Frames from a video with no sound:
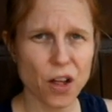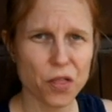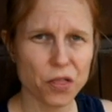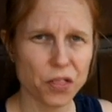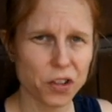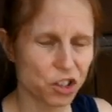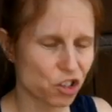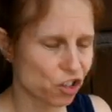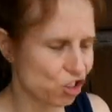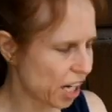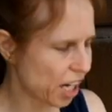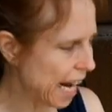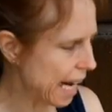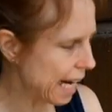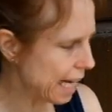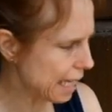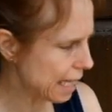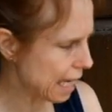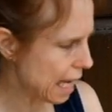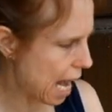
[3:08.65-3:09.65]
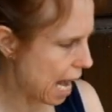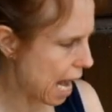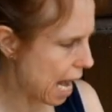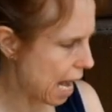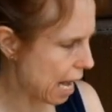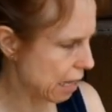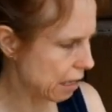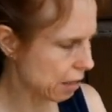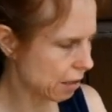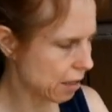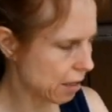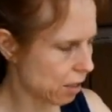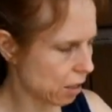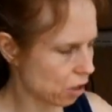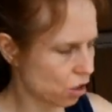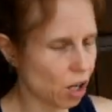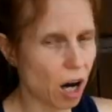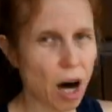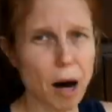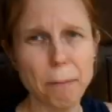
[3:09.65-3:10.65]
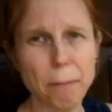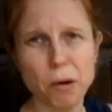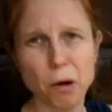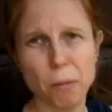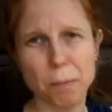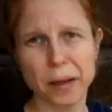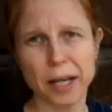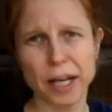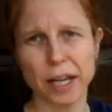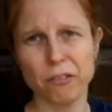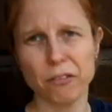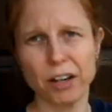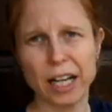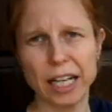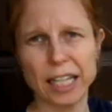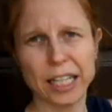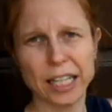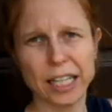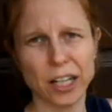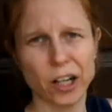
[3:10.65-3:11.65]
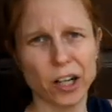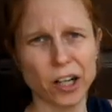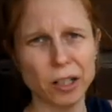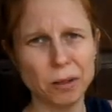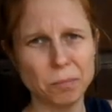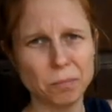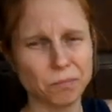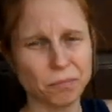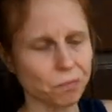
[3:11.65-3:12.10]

The Jade has the top opening right here.